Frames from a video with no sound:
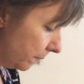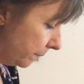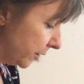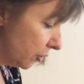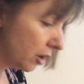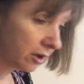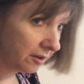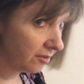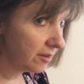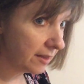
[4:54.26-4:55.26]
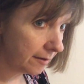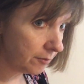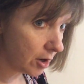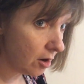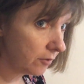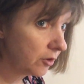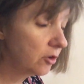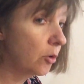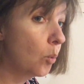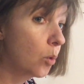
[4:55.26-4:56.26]
But you're not going to see that very often.
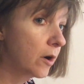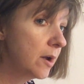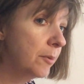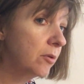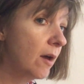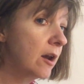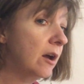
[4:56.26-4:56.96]
Don't worry about that.